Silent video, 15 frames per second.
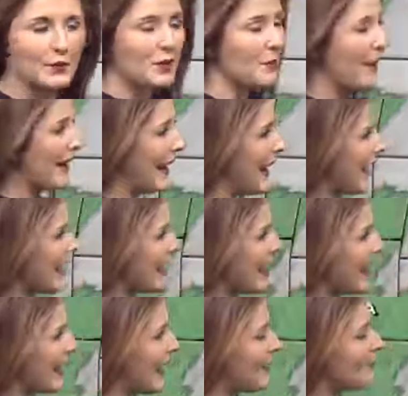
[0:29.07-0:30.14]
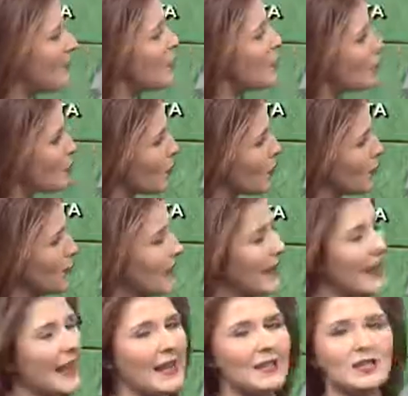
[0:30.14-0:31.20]
So by 8 a.m., we're going to
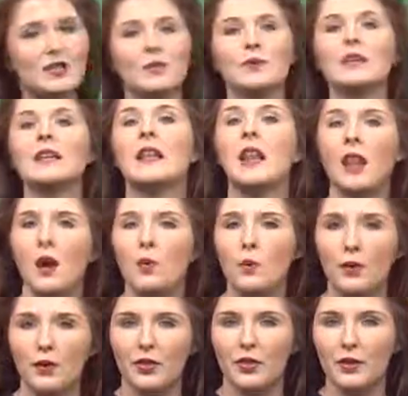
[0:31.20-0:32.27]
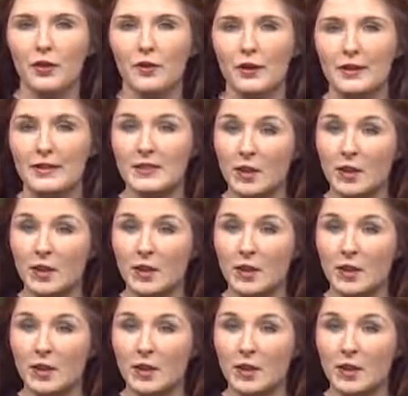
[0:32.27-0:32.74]
be into the lower 30s.